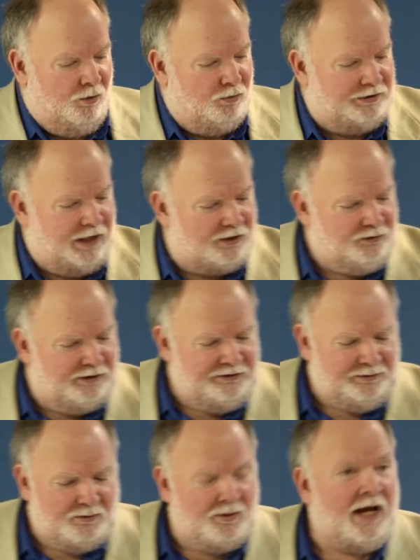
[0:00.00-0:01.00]
Well, Dr.
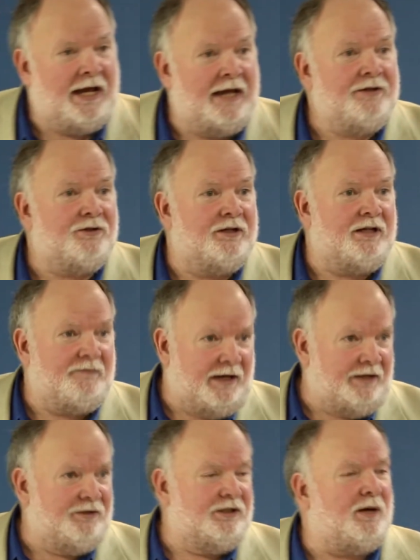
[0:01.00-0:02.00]
Eastman, when I had her here, I've
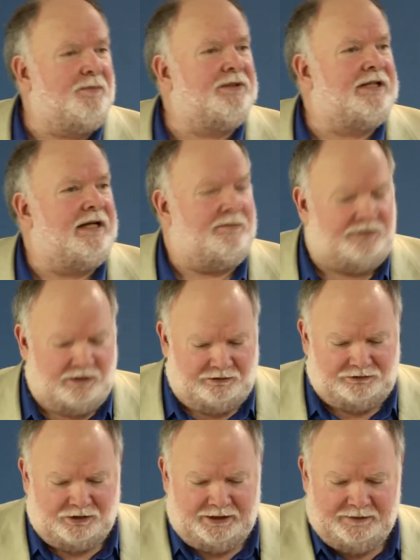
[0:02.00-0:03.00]
had her here a couple of times in
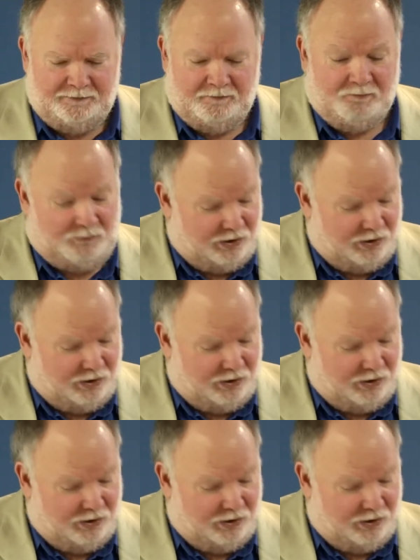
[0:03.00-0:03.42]
Australia